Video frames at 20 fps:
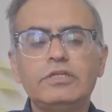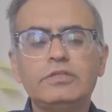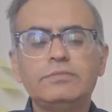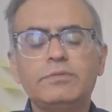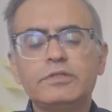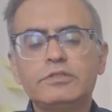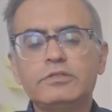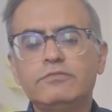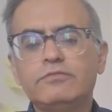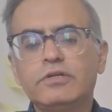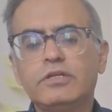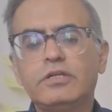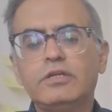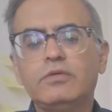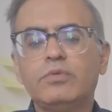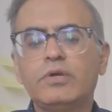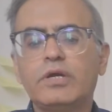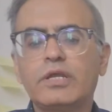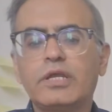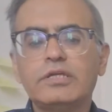specifically
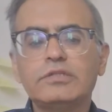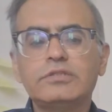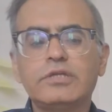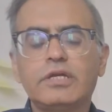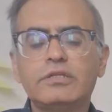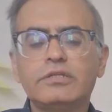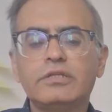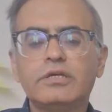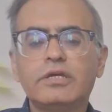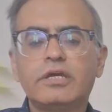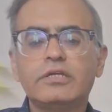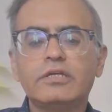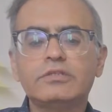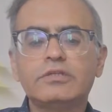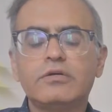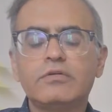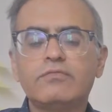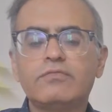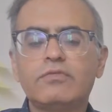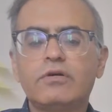where I signed the case
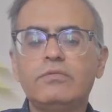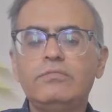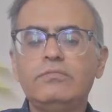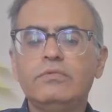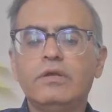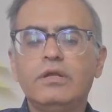out from.